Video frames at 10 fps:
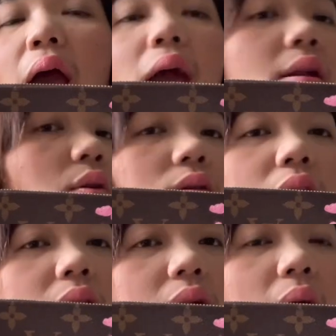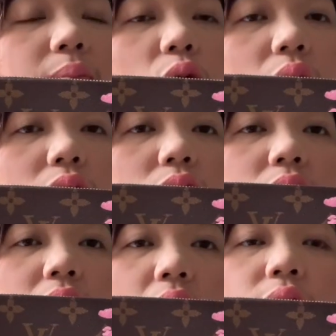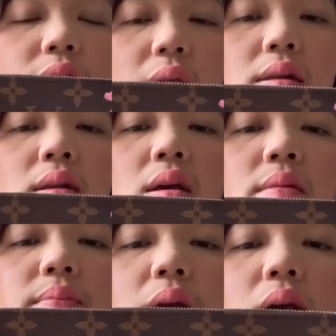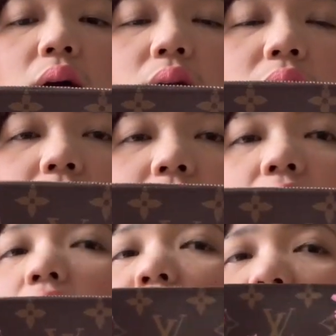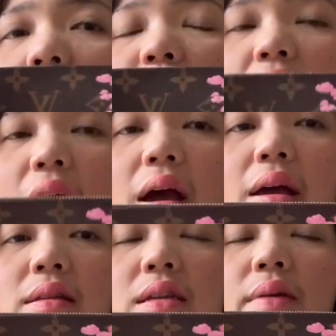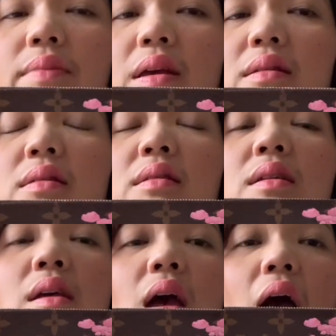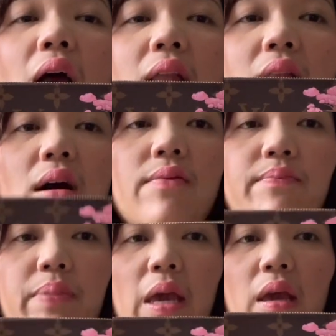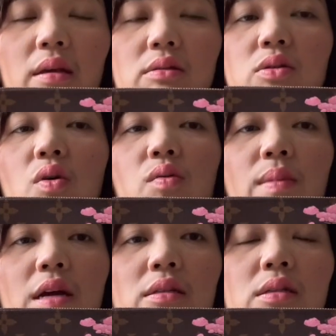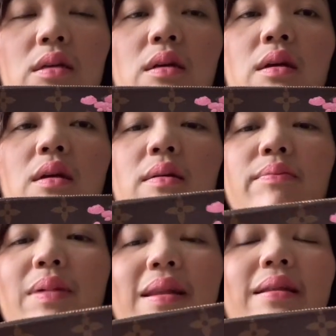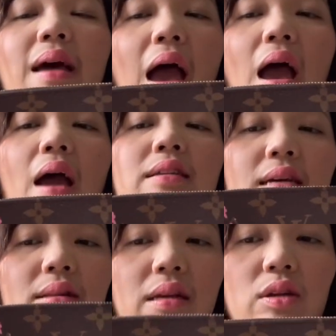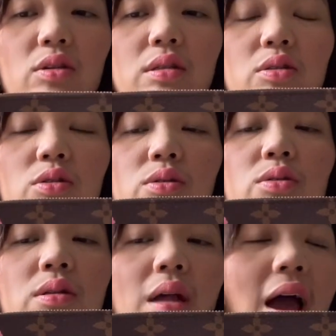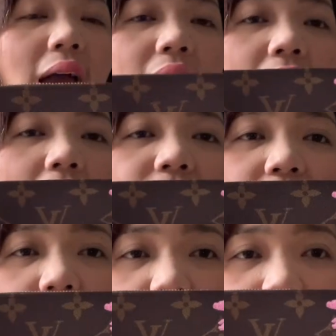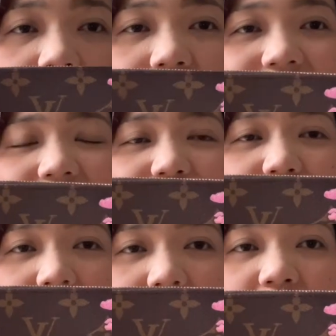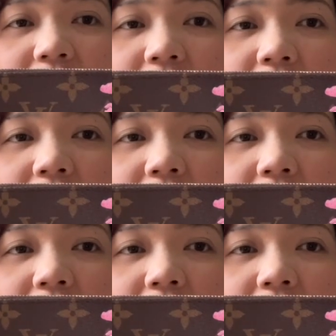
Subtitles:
I don't think that I'm going to sell it because it's a very rare item and I love pink so much. But telling you the truth, I haven't used it that much.